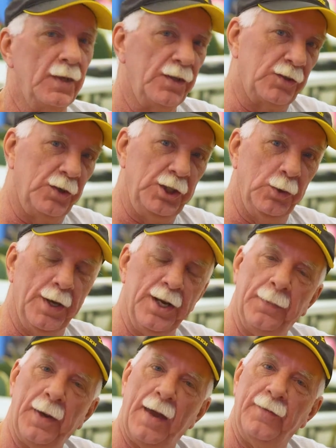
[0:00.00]
So you end
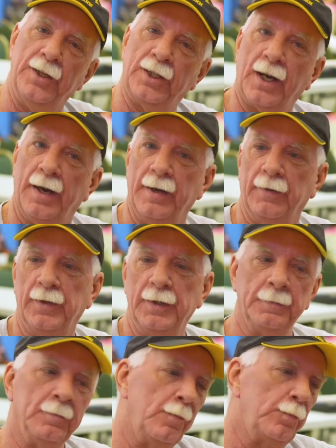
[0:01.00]
up having to kind of
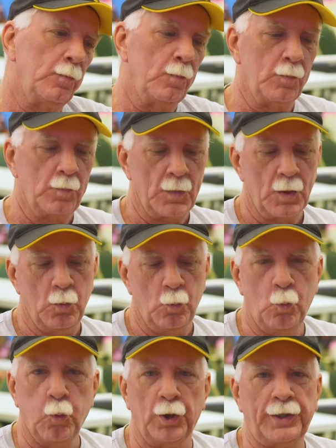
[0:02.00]

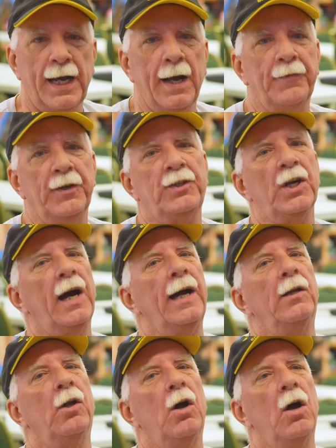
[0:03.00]
work out the
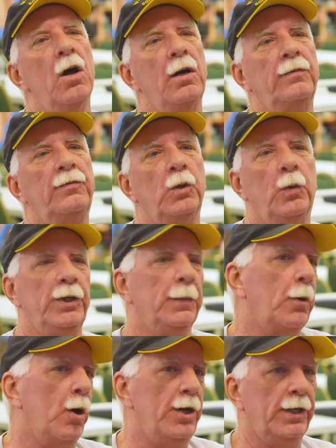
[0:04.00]
dialogue to what your
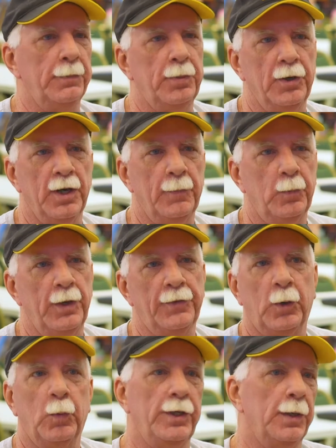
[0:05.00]
party can put up with
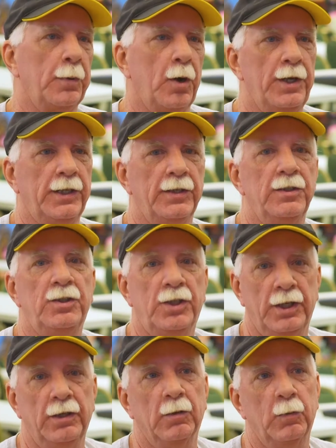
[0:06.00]
or what your party can
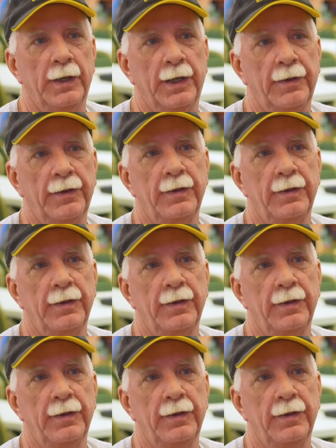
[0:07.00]
deal with.